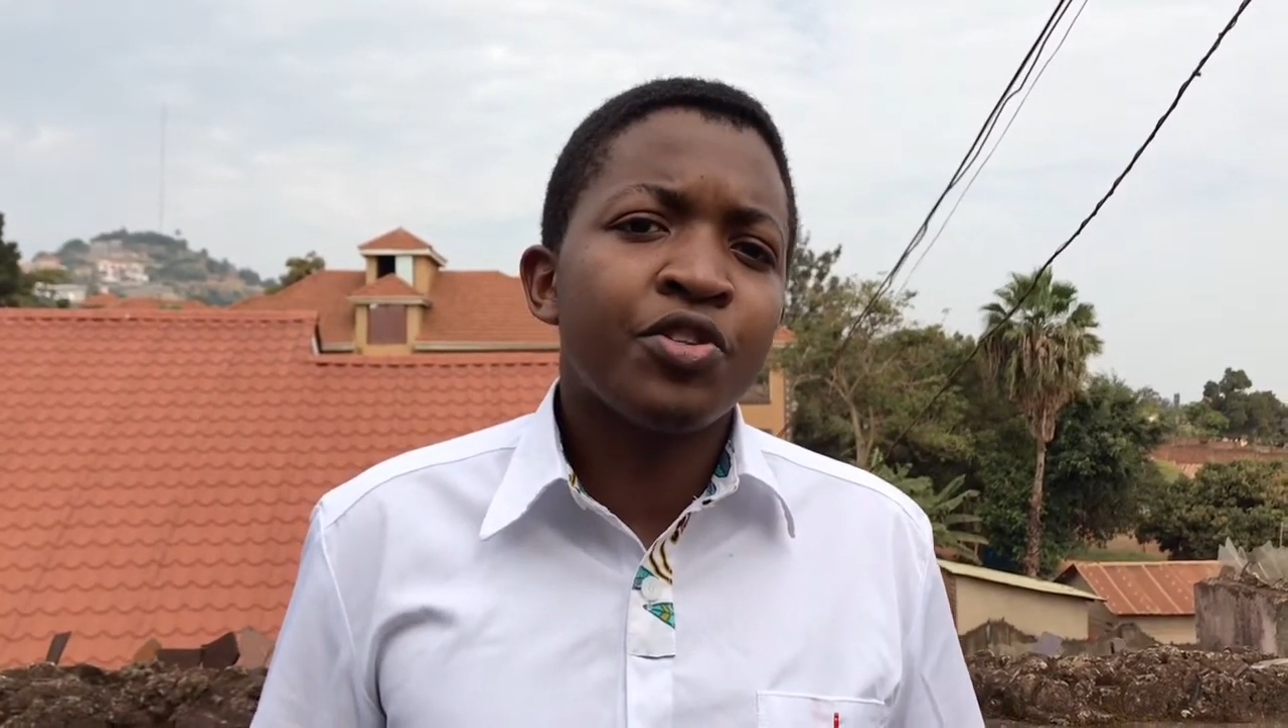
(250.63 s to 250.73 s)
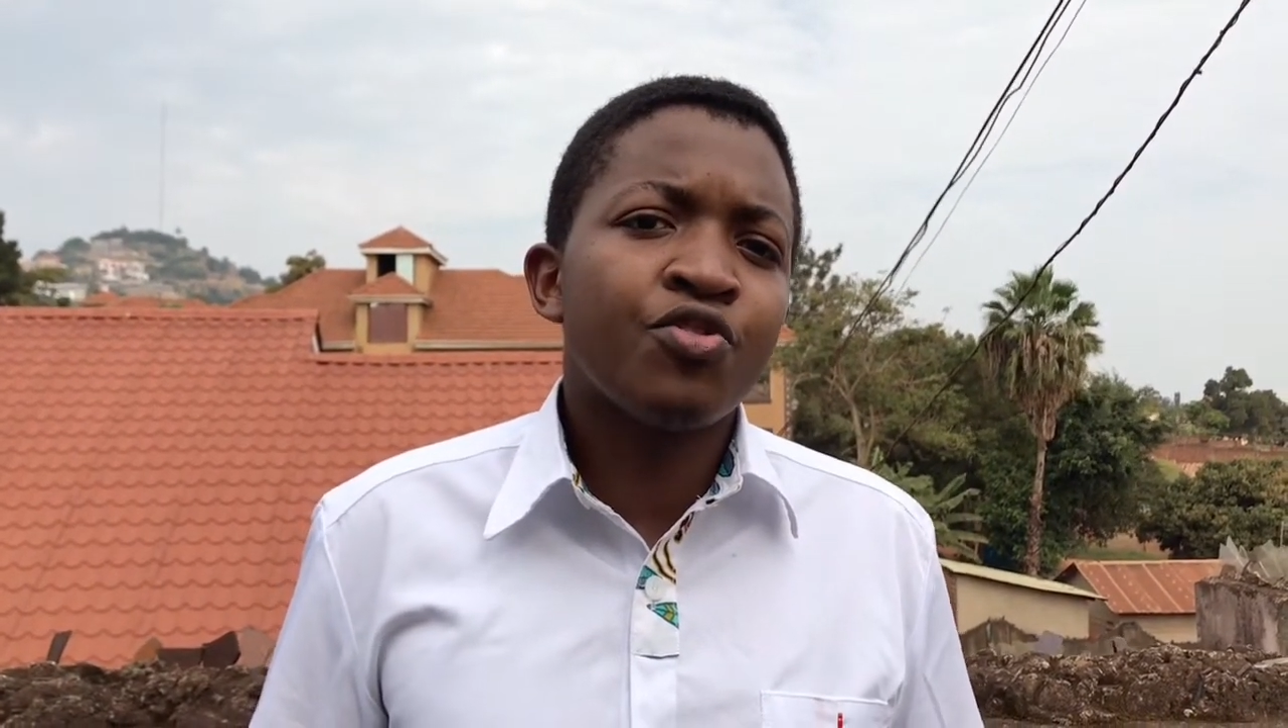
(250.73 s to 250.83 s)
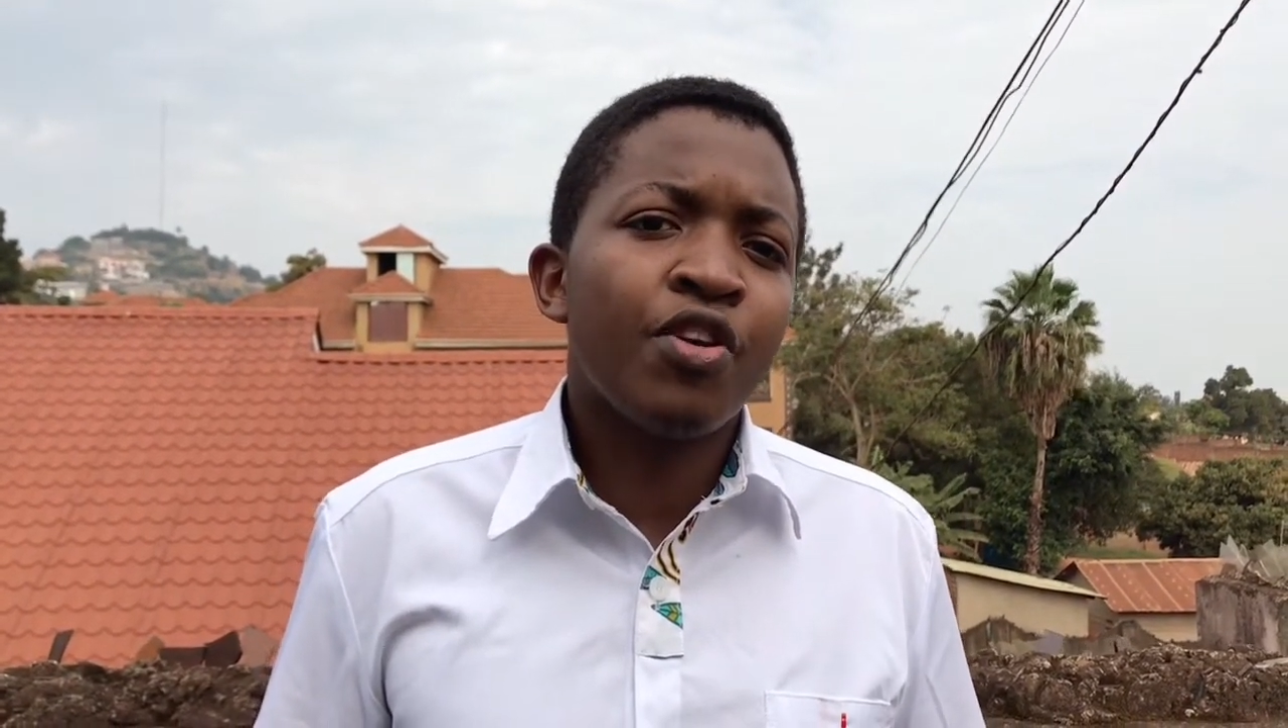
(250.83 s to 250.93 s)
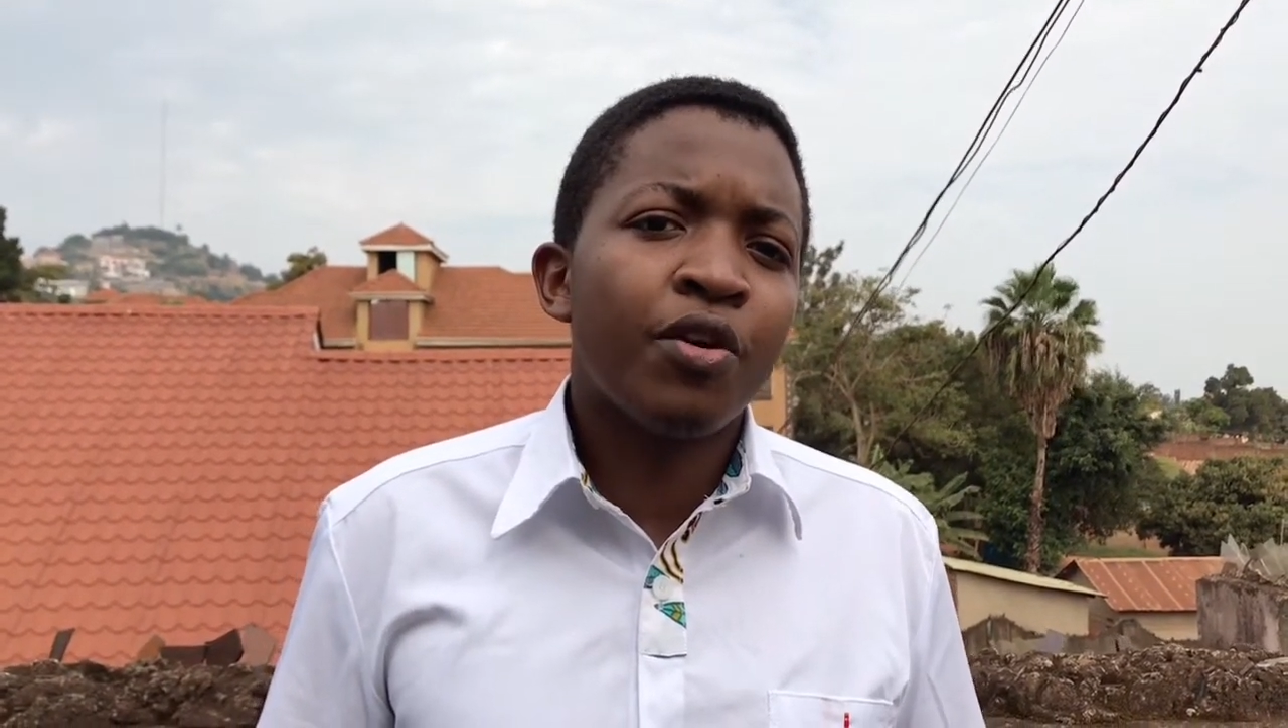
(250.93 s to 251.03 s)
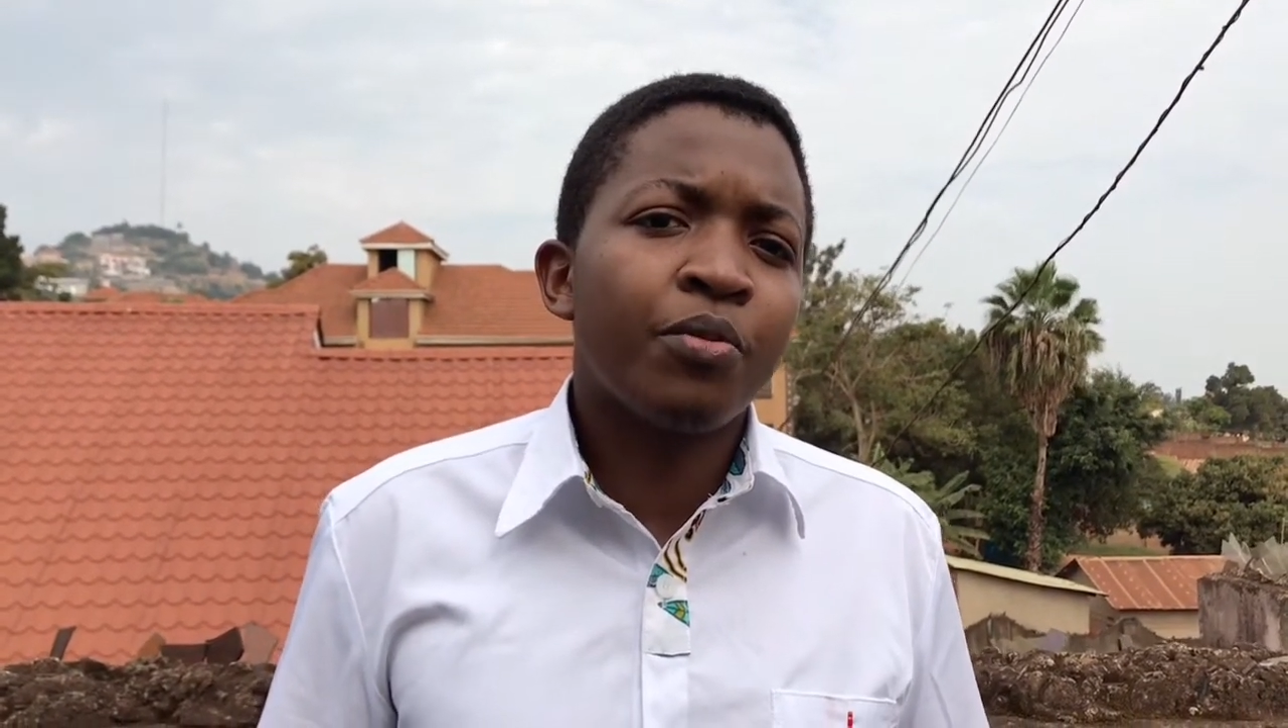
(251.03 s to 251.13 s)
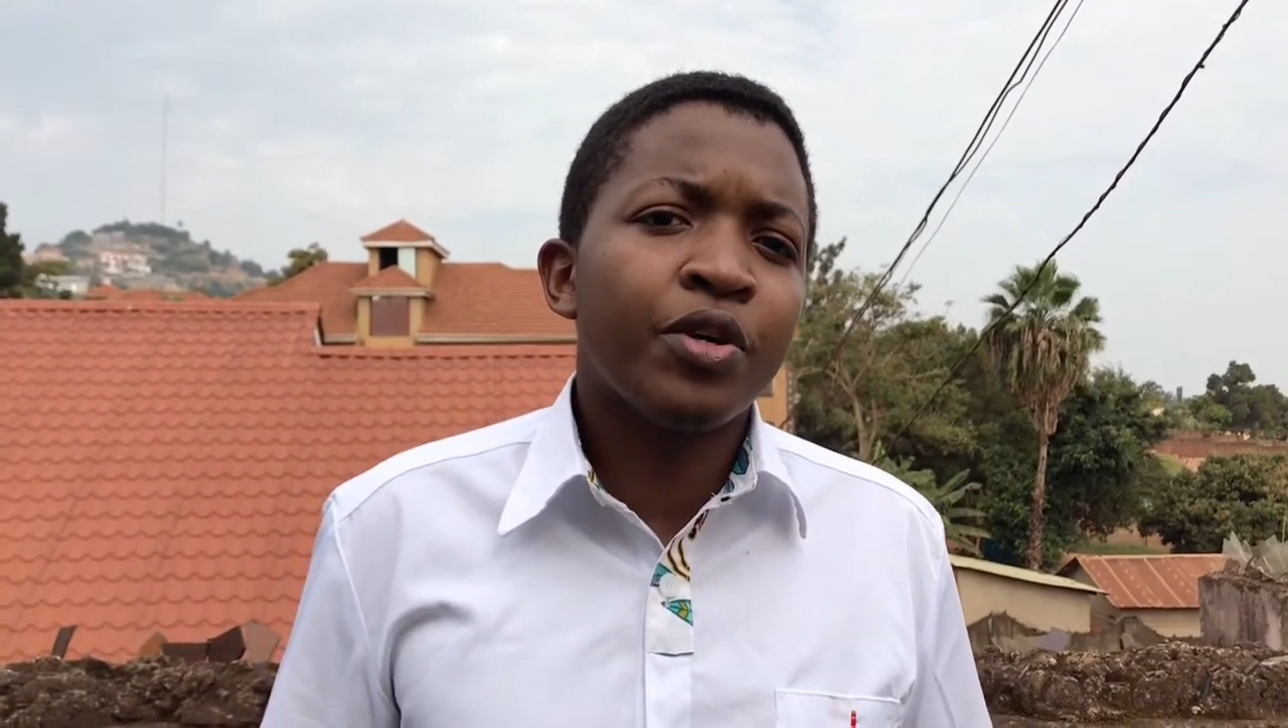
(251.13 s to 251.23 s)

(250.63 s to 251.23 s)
struggle